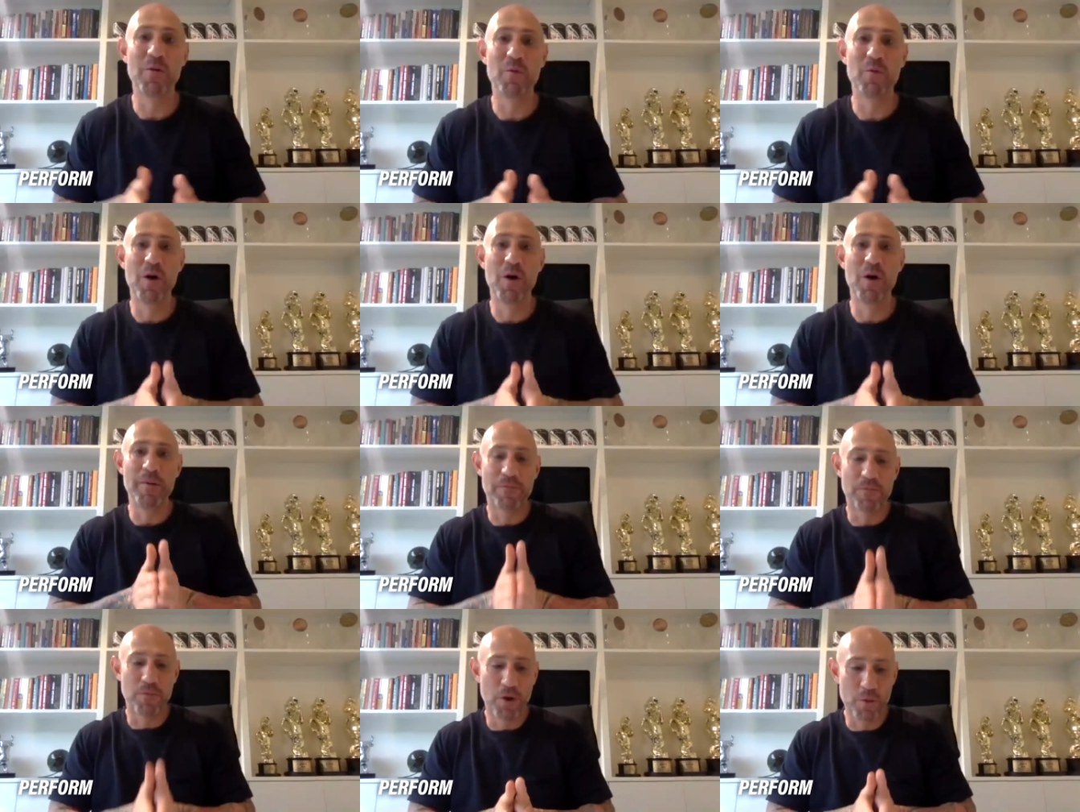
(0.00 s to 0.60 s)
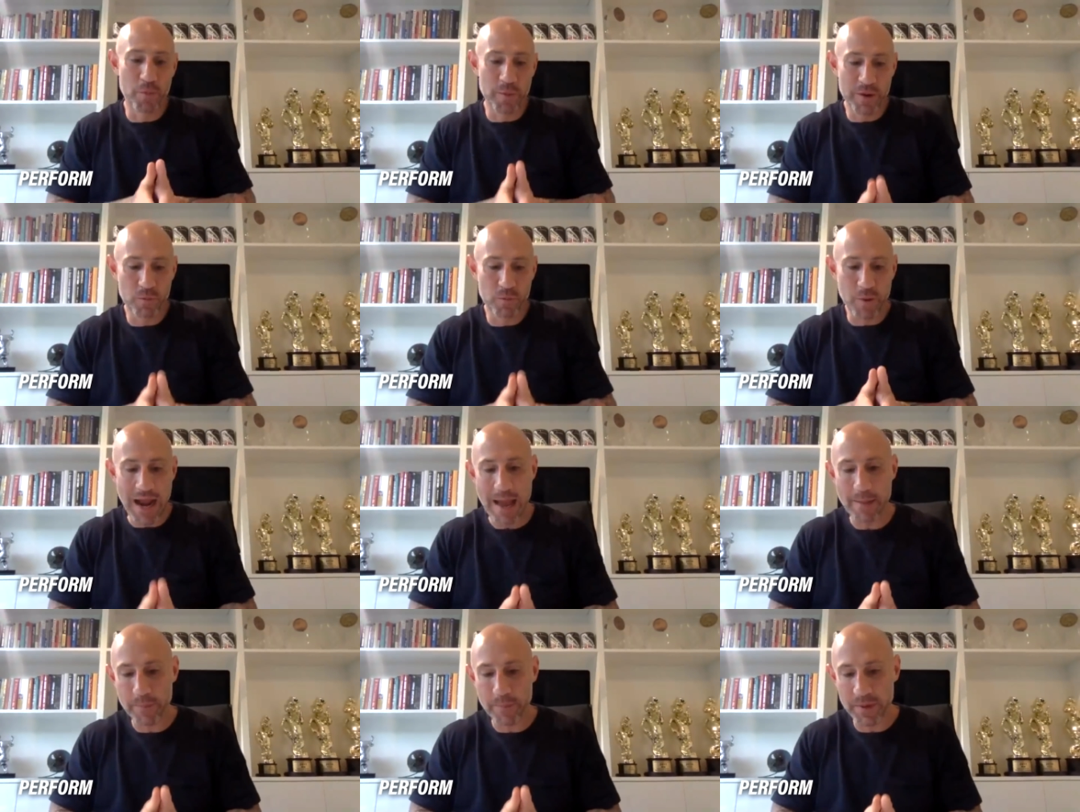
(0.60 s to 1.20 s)
well, before we
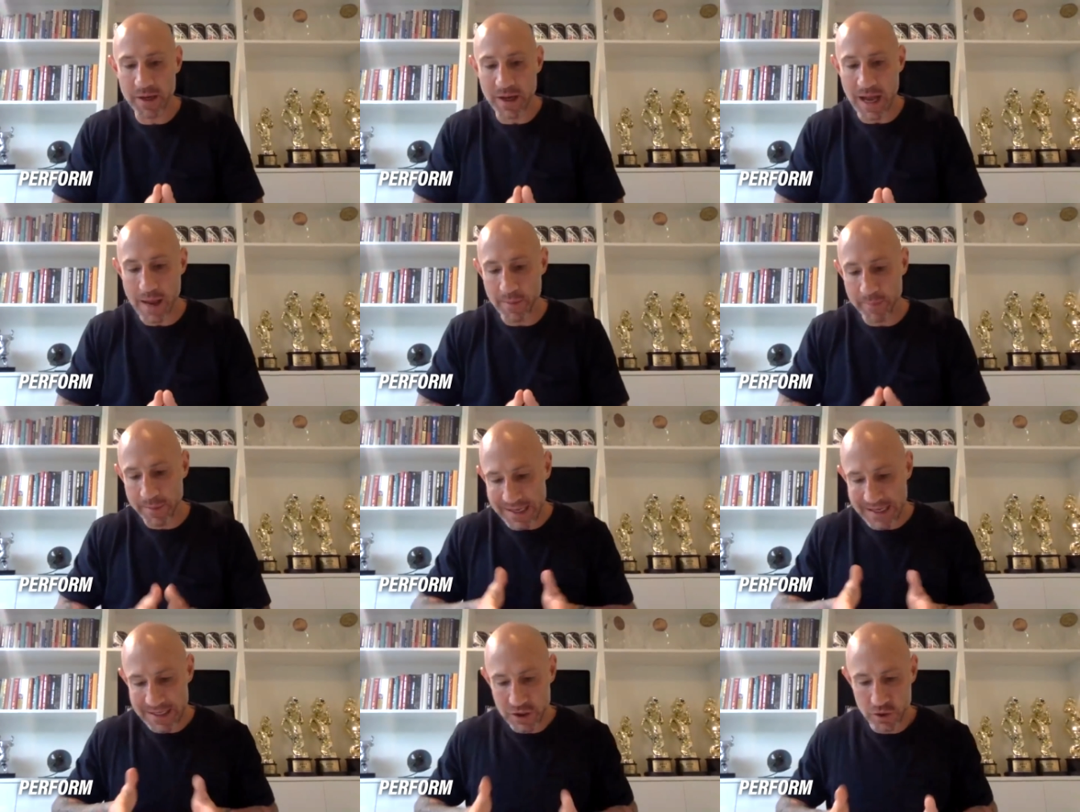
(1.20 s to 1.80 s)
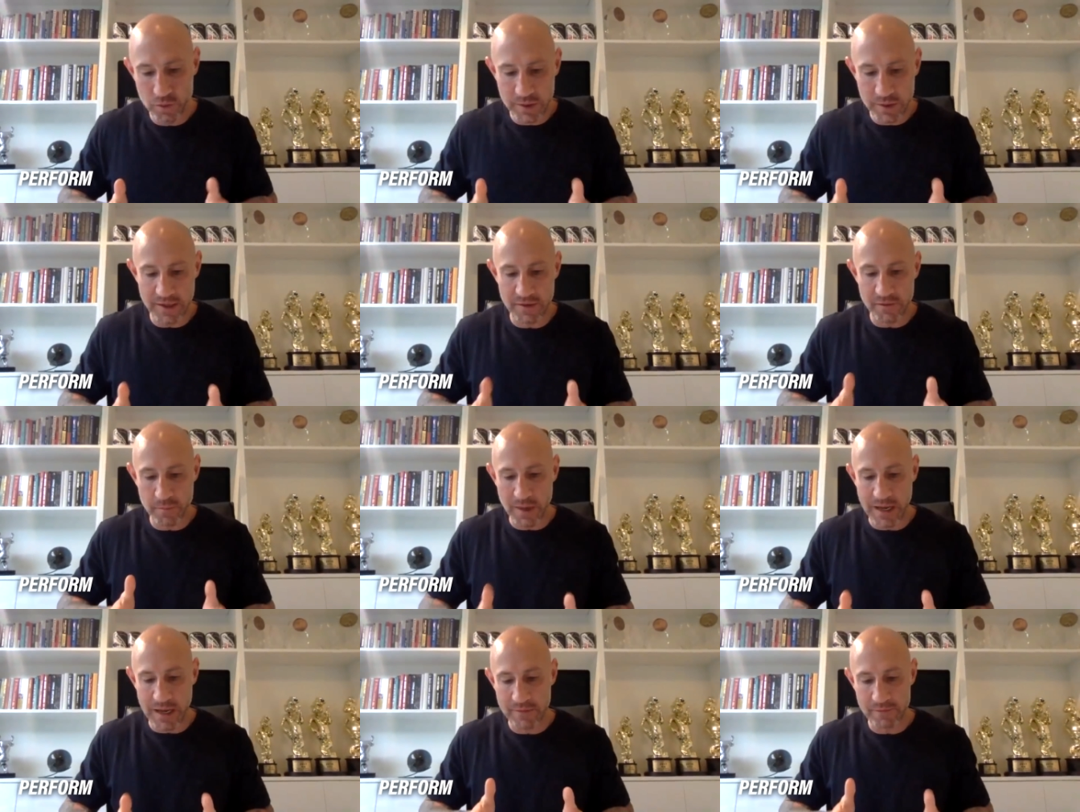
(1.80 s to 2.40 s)
wrap it up, can you give
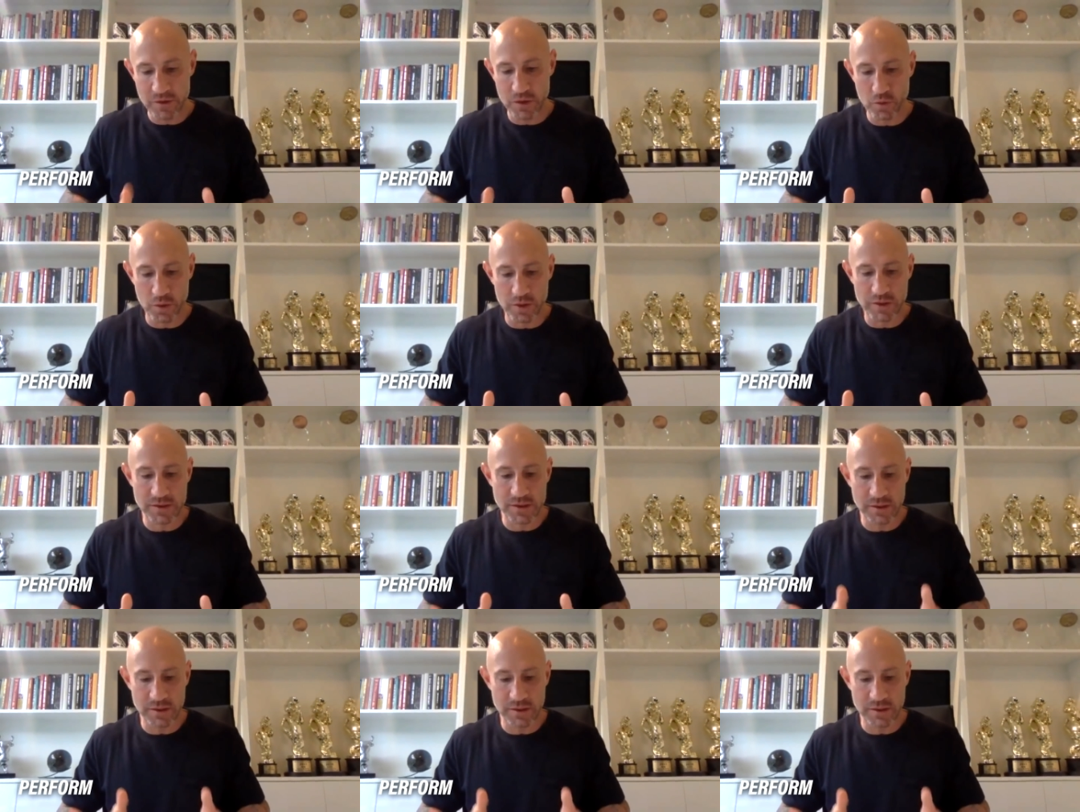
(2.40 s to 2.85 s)
my viewers a